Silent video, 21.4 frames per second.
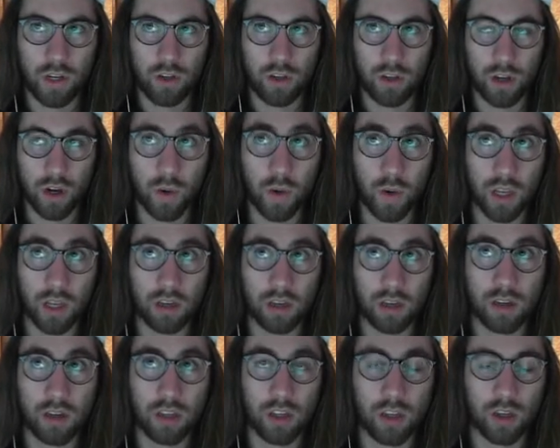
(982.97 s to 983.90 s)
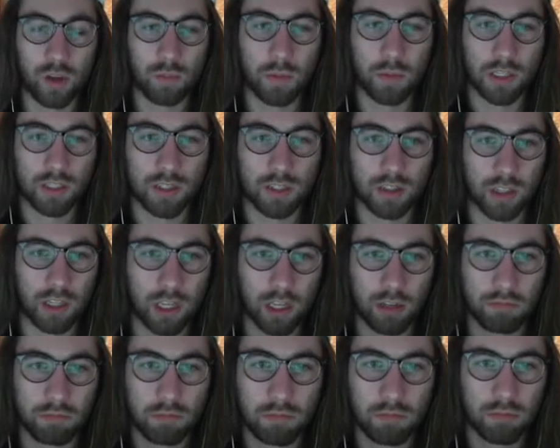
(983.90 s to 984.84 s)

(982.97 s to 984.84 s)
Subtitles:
you go in, you basically